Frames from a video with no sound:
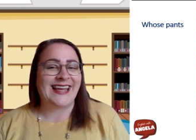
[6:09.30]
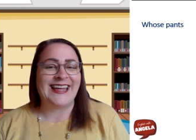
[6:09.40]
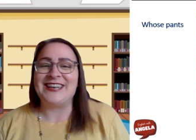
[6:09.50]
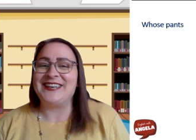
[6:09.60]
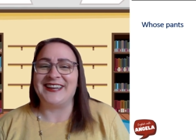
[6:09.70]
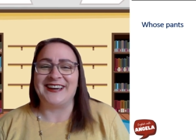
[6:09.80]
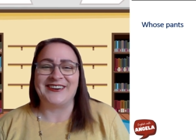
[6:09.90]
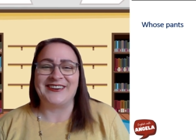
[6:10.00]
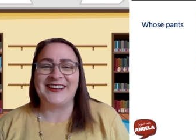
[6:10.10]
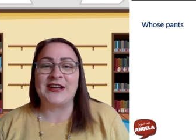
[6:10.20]

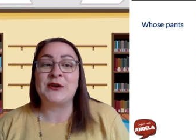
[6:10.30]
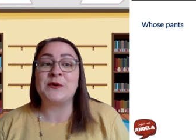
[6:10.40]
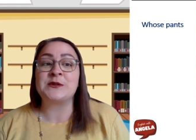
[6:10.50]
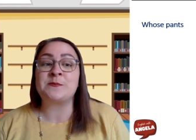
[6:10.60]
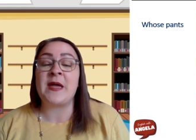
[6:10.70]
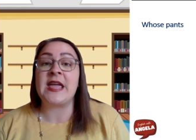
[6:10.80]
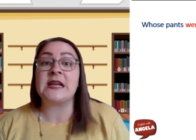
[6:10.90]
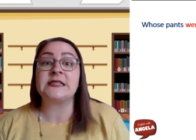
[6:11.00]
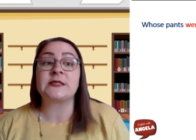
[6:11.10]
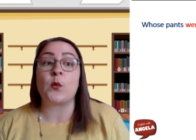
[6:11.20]
No. Whose
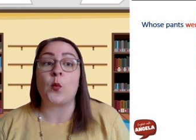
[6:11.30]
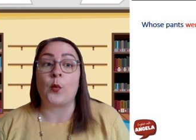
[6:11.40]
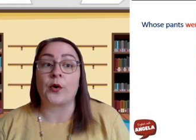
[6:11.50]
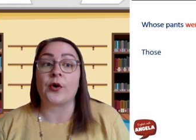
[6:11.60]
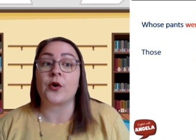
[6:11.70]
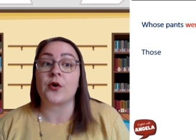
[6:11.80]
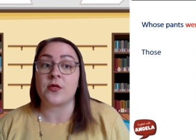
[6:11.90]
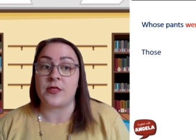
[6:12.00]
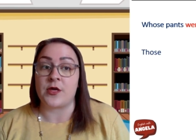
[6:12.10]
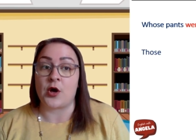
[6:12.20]
pants were
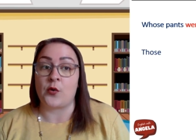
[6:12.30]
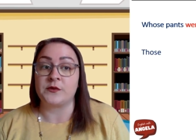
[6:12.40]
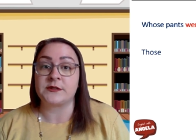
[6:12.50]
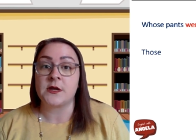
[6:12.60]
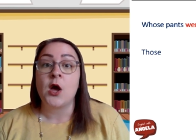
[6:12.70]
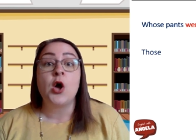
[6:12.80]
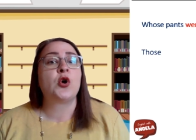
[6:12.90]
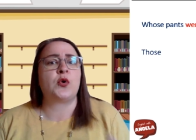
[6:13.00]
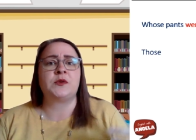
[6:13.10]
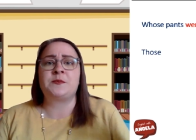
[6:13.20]
those?
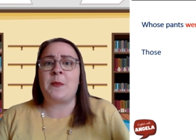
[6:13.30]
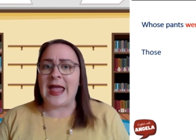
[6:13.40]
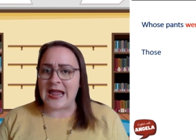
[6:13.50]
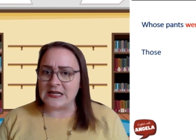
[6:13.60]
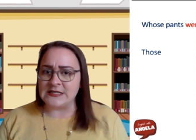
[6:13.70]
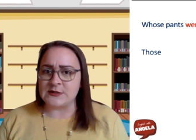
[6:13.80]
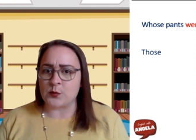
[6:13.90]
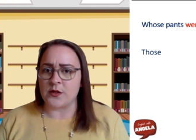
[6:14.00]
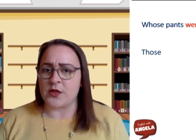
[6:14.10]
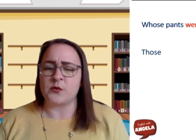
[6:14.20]
Whose pants
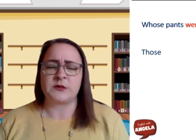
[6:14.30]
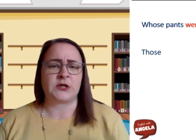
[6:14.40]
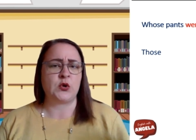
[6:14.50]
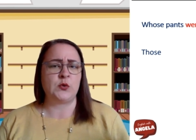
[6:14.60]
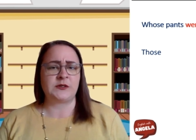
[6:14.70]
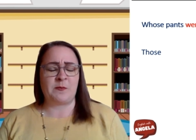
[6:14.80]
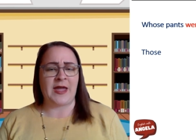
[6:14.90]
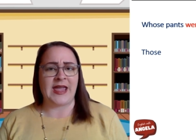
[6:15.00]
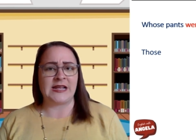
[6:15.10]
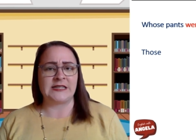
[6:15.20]
were those? Whose
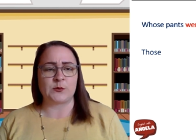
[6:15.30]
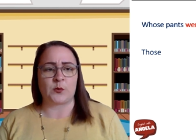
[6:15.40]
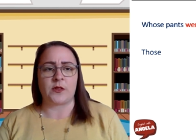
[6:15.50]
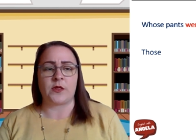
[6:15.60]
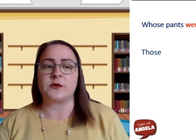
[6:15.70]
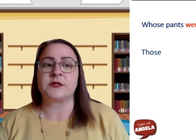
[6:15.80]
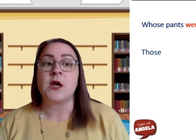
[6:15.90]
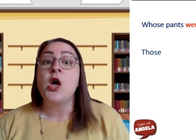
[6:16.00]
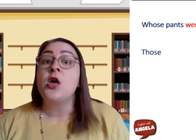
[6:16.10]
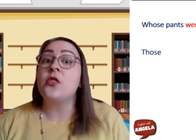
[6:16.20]
pants were those?
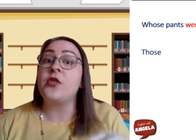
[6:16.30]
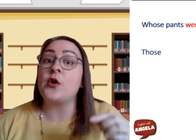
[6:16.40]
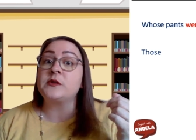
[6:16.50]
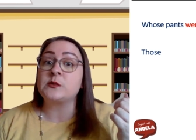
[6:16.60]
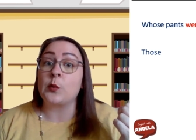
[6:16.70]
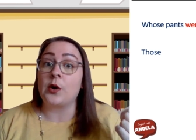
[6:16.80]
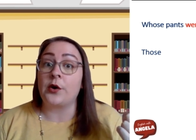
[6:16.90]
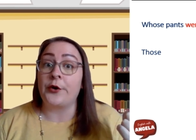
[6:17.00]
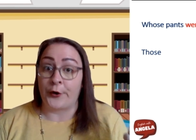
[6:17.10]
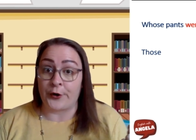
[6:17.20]
Those
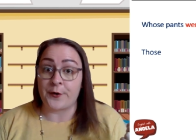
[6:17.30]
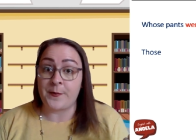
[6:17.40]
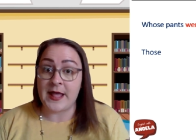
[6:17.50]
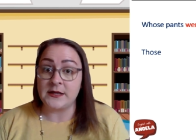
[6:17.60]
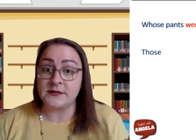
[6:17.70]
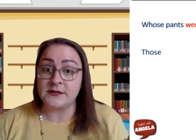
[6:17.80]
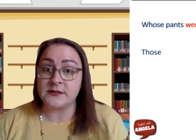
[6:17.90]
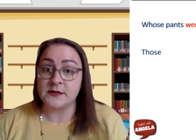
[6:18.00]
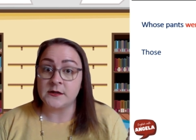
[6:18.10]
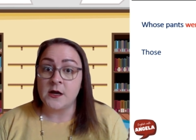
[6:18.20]
were her pants?
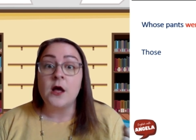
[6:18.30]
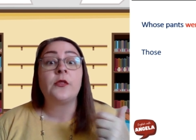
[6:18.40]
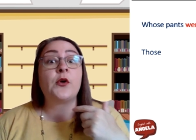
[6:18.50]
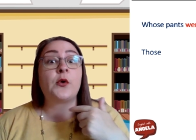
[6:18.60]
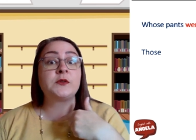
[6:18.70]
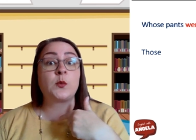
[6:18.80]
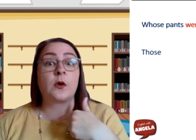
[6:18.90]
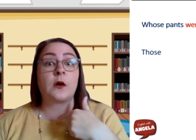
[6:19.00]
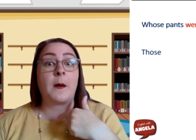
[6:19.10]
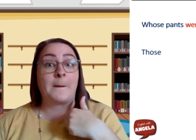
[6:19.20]
Those
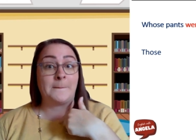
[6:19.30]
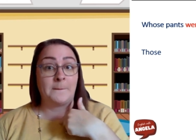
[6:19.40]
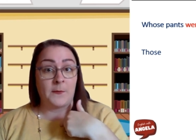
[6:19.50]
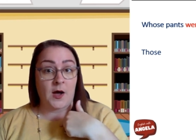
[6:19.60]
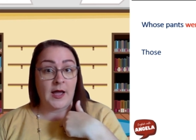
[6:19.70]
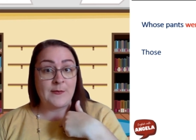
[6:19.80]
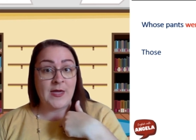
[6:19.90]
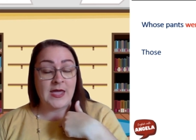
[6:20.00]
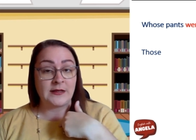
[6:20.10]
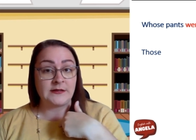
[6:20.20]
were my
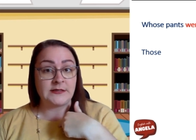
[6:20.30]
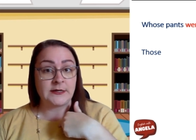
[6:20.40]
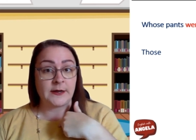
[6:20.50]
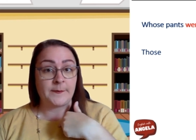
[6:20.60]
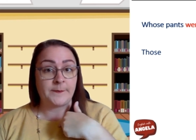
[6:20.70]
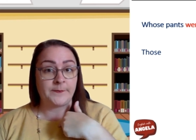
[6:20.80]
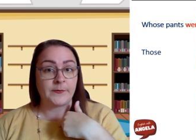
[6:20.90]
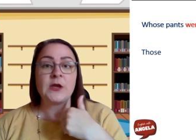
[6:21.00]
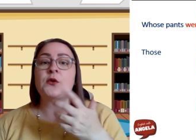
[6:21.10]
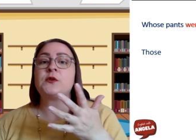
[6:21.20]
pants?
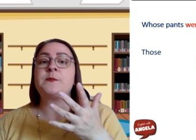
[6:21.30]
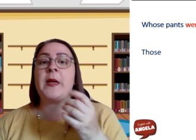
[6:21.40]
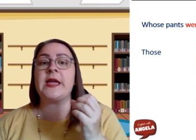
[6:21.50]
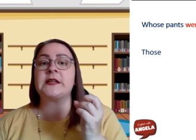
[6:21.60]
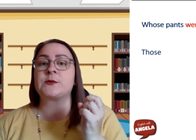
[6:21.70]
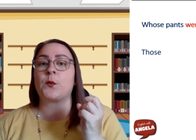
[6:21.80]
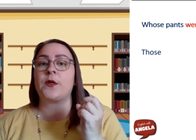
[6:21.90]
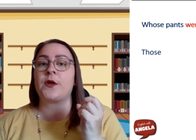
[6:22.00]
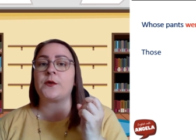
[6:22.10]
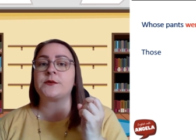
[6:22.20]
Whose pants were
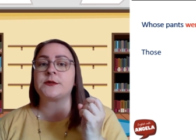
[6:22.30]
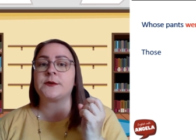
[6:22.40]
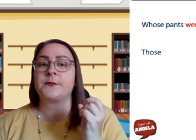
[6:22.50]
those?